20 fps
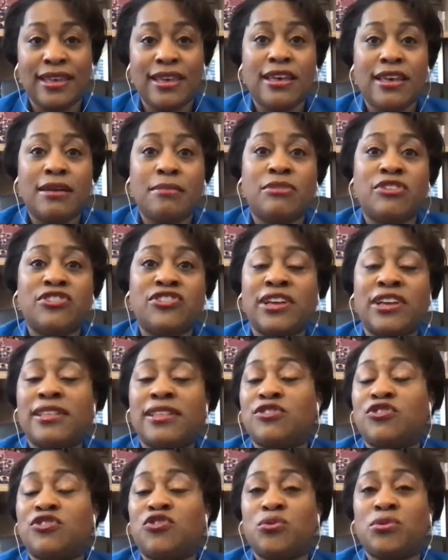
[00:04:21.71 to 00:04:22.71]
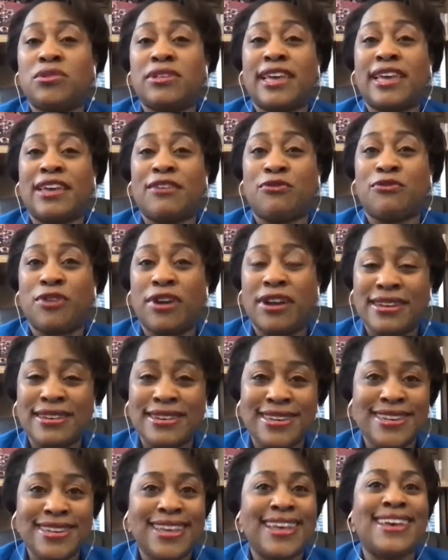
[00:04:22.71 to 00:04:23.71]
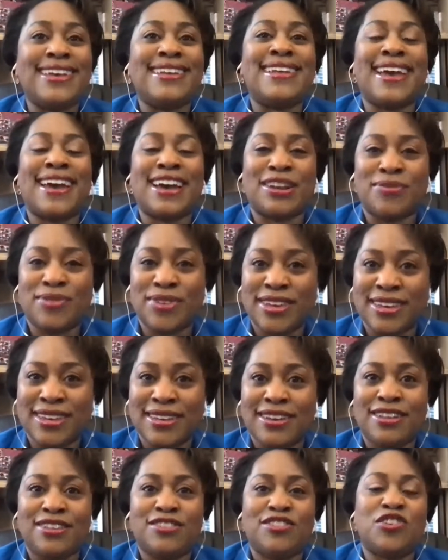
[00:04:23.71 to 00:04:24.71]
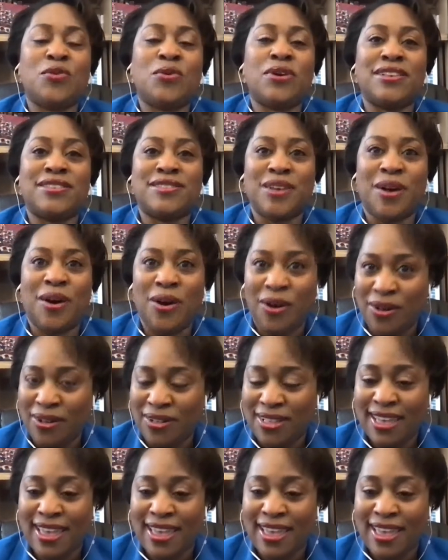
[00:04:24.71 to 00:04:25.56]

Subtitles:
Michelle is truly a friend and advocate to us all,